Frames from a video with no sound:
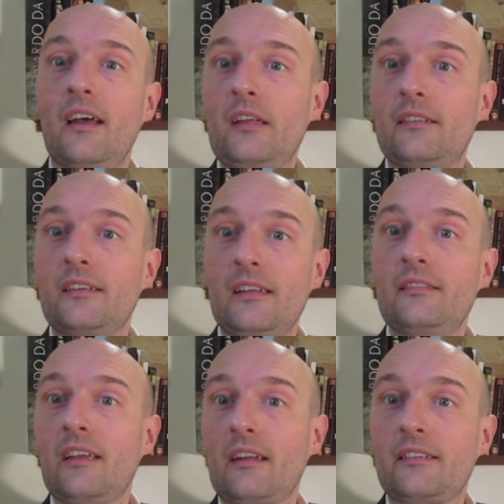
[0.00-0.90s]
is an
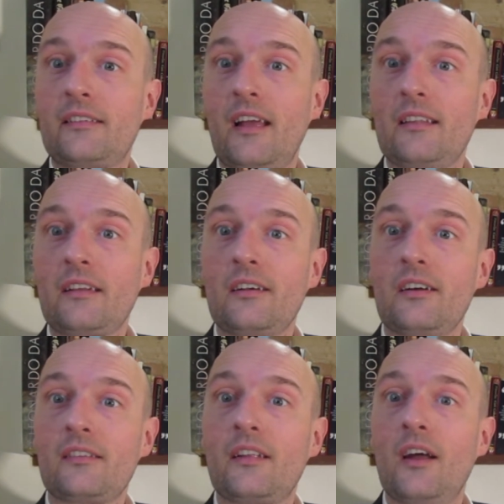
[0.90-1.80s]
index telling
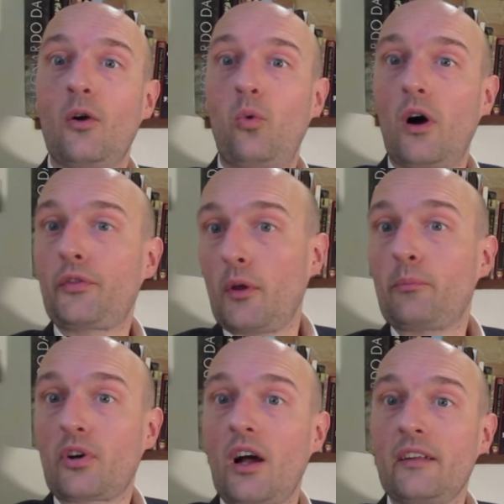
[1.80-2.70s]
us what the
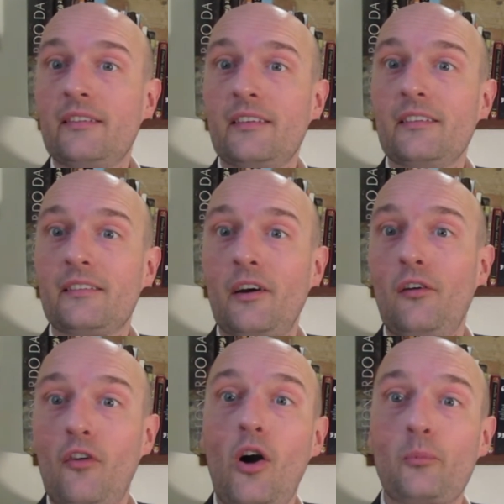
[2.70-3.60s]
prices
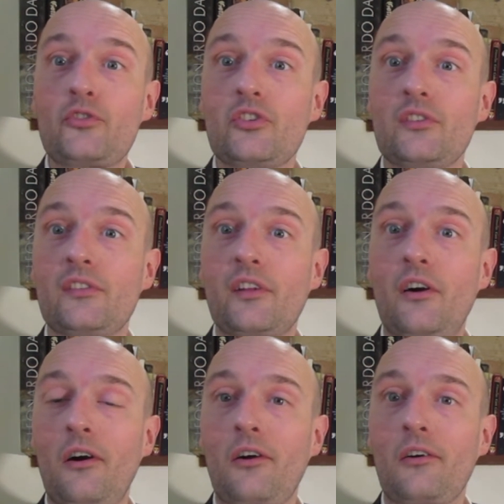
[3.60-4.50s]
of options
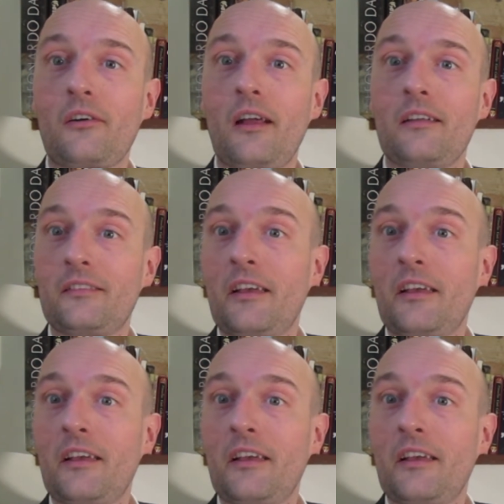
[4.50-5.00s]
are, uh,